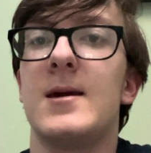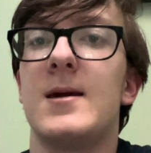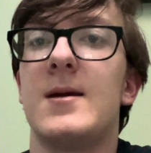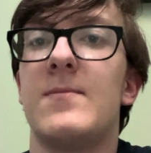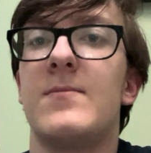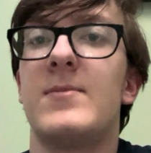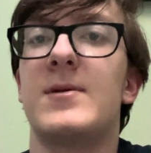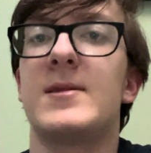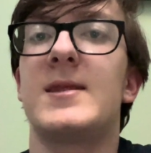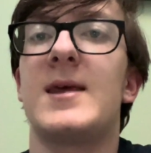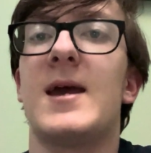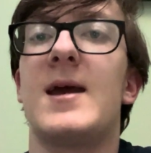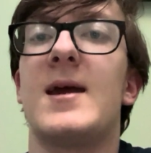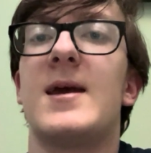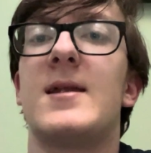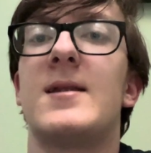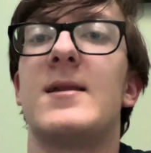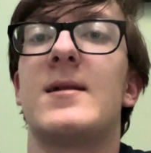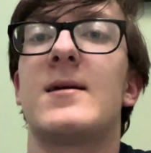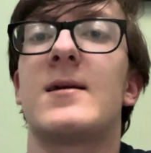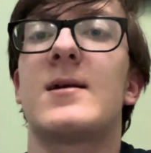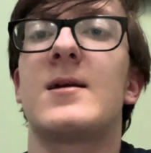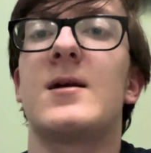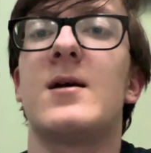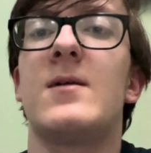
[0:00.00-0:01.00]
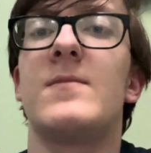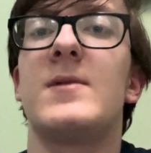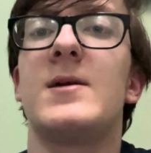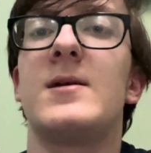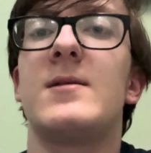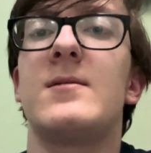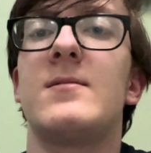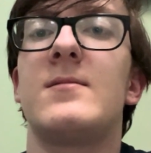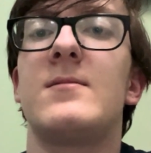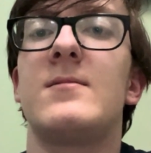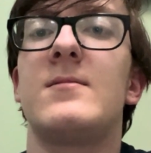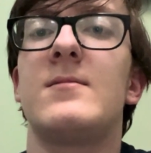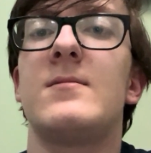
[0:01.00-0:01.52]
But then
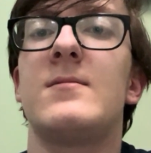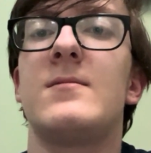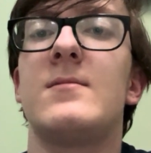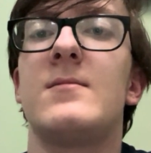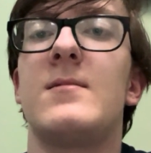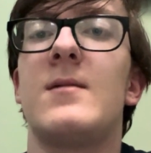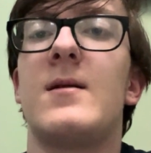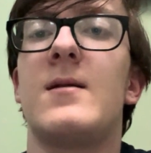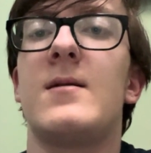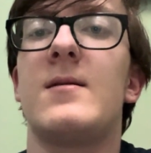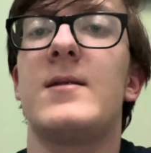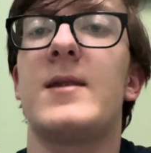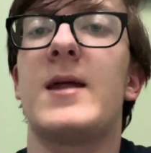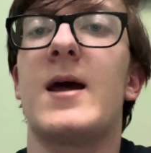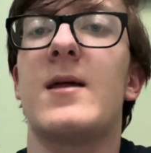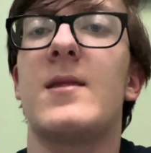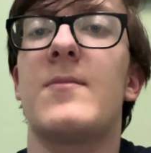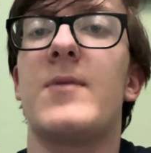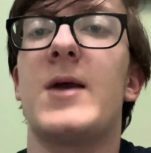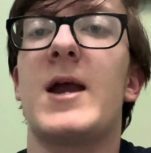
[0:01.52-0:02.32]
coming down the